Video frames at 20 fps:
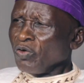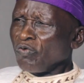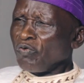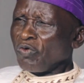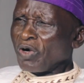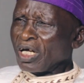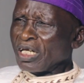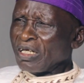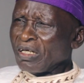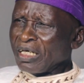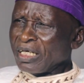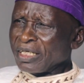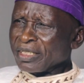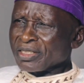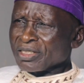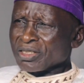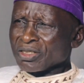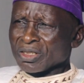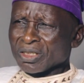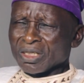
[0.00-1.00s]
you
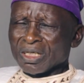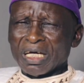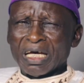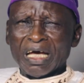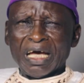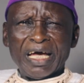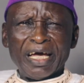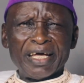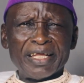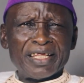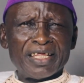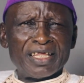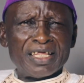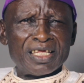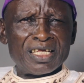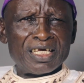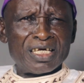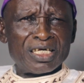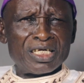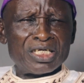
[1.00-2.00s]
violate
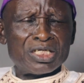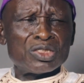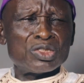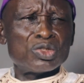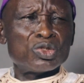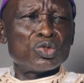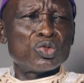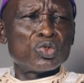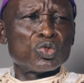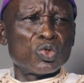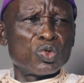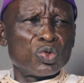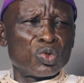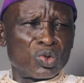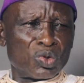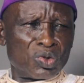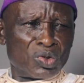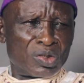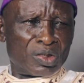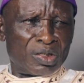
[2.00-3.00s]
any
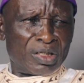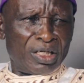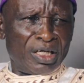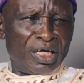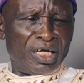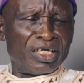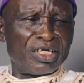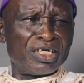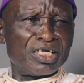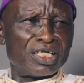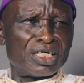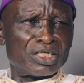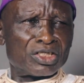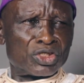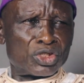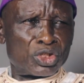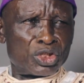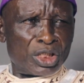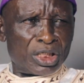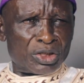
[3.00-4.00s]
rule, any
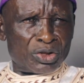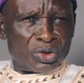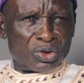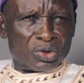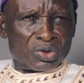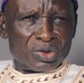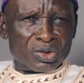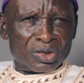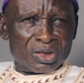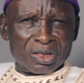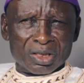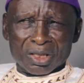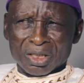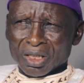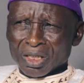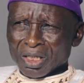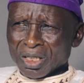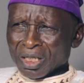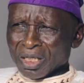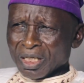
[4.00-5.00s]
instruction,
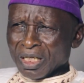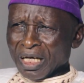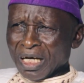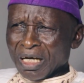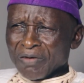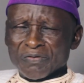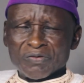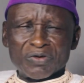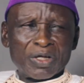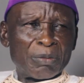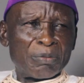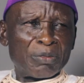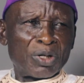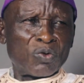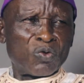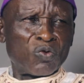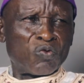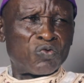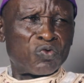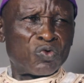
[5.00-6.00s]
the aftermath
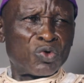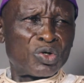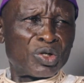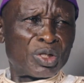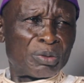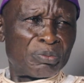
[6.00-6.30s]
will follow